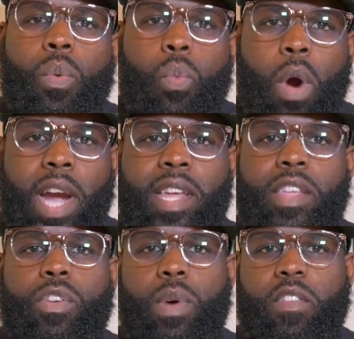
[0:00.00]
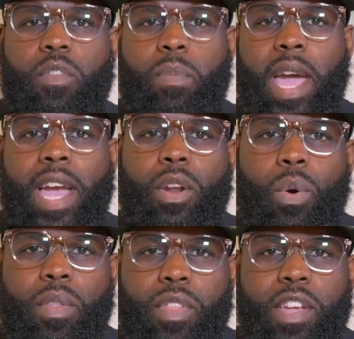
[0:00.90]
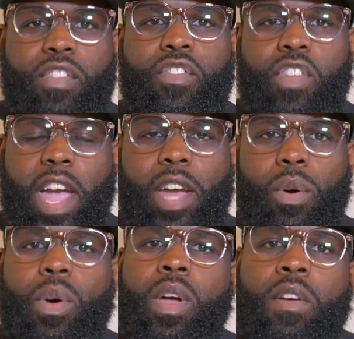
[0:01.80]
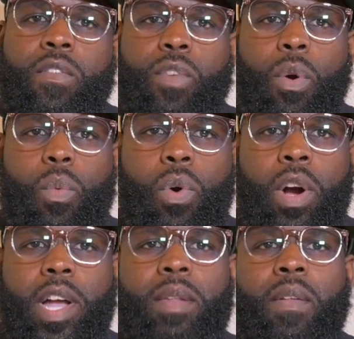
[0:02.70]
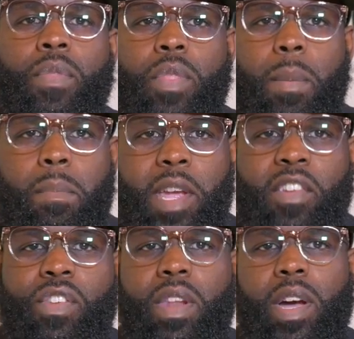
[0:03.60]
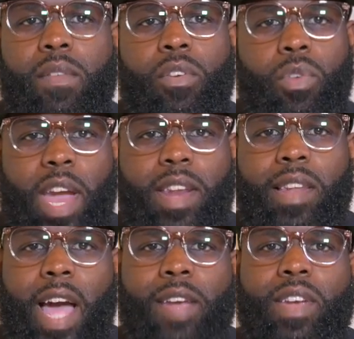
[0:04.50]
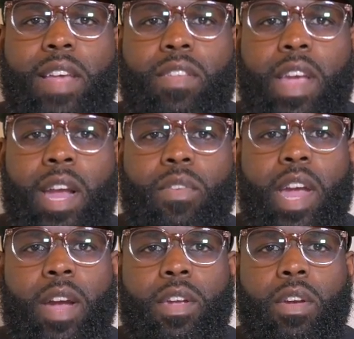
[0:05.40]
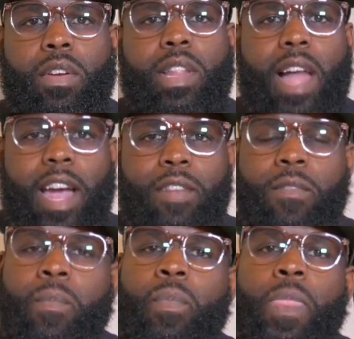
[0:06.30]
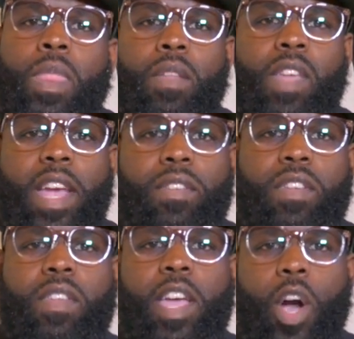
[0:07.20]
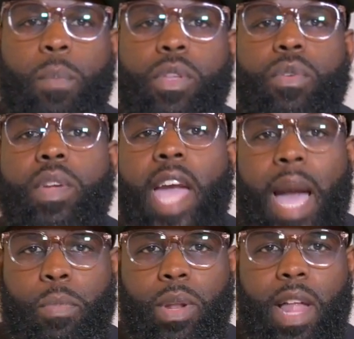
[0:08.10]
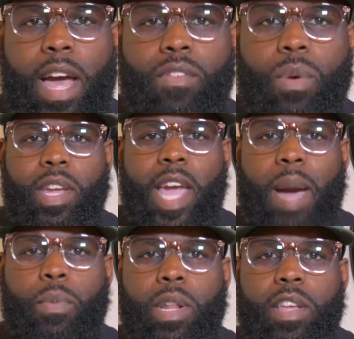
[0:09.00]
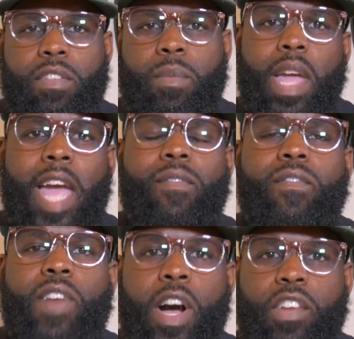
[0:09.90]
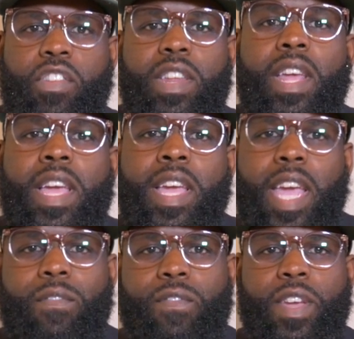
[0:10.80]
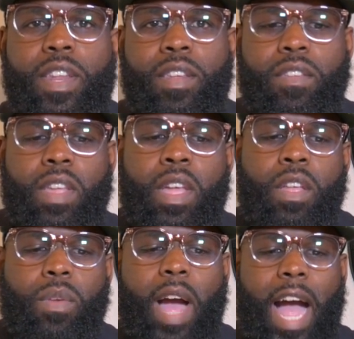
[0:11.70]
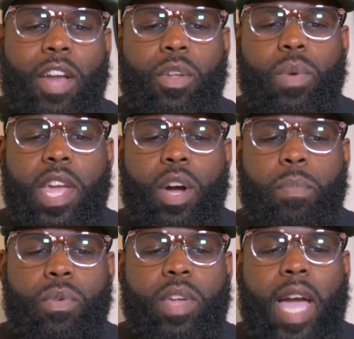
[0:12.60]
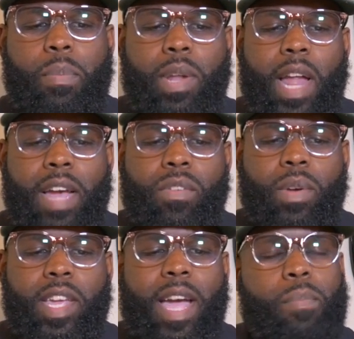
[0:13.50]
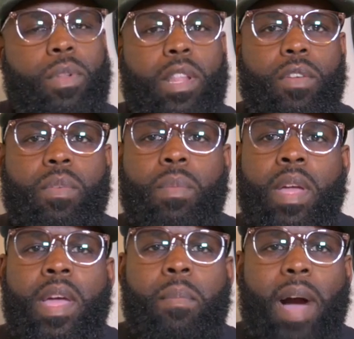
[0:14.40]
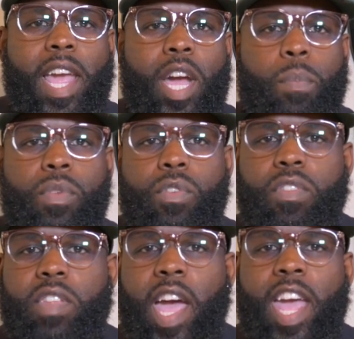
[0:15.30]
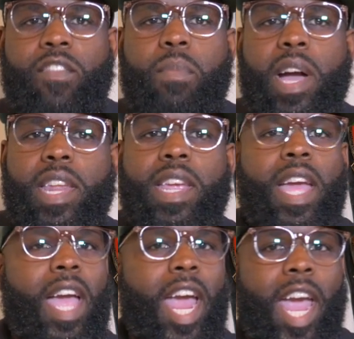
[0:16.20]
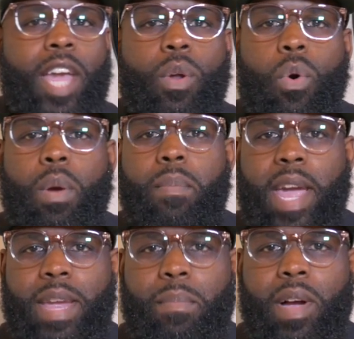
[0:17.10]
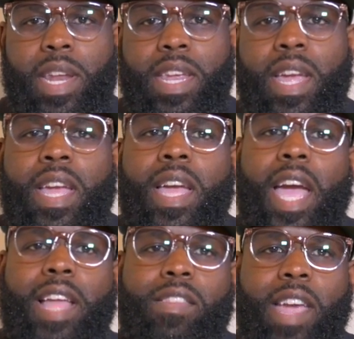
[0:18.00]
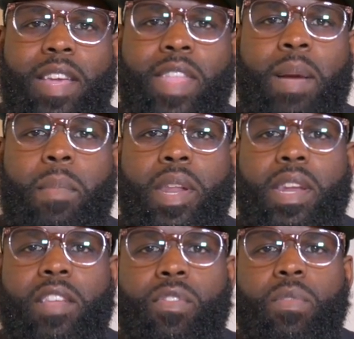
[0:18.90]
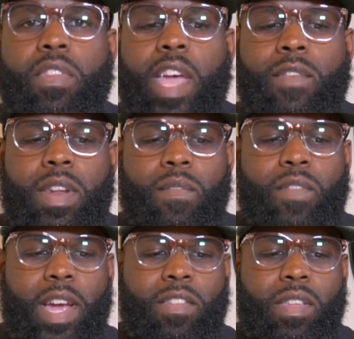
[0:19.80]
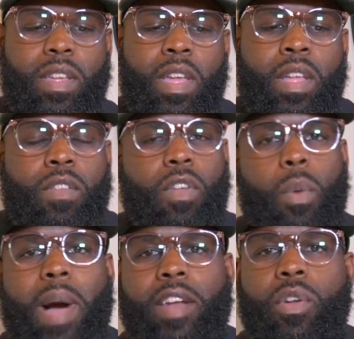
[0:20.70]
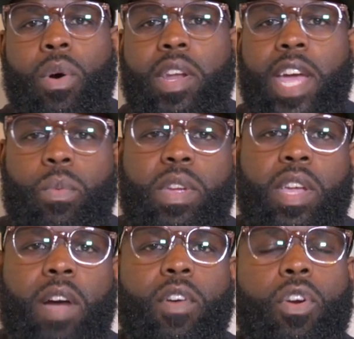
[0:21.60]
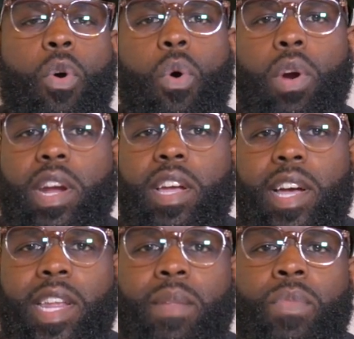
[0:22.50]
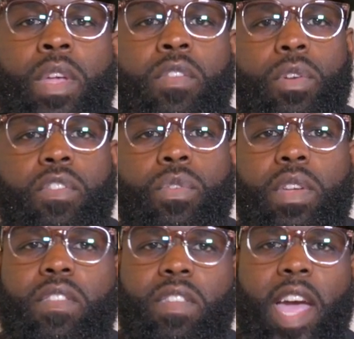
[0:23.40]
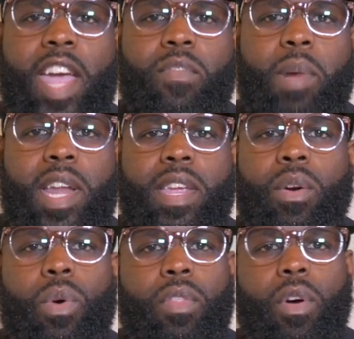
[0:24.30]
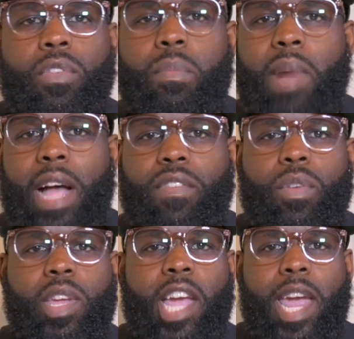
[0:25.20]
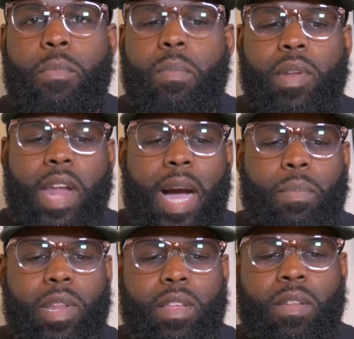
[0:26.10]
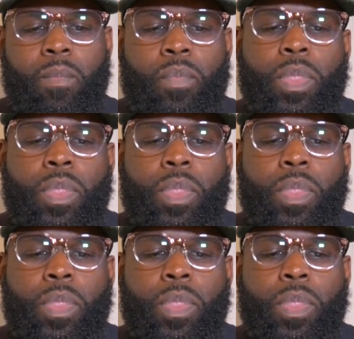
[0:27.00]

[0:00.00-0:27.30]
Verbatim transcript: What can you expect on this channel? For one, the mission of creating life gains in every area of your life takes us to helping you capitalize capitalism and function in fitness. So how do we help you capitalize on capitalism? By helping you save money and or make money and take that money that you save and invest it. So by doing that, we cover cord cutting so that you can save money on those monster cable monopolies.